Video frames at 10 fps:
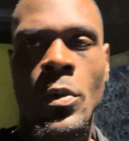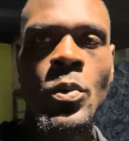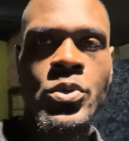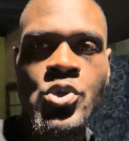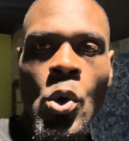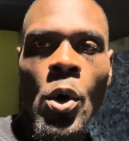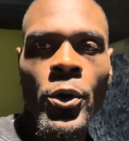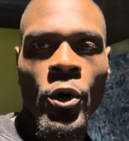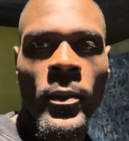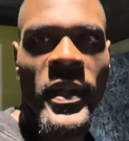What's going
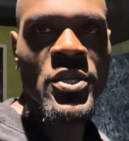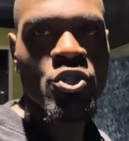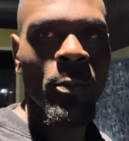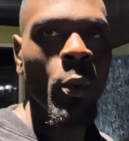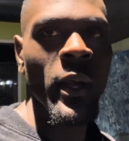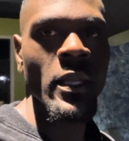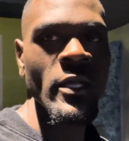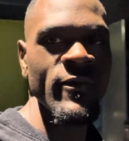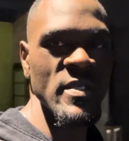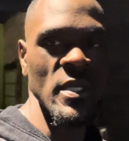on, man? It's your boy
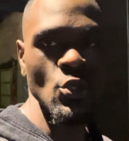Elite Physique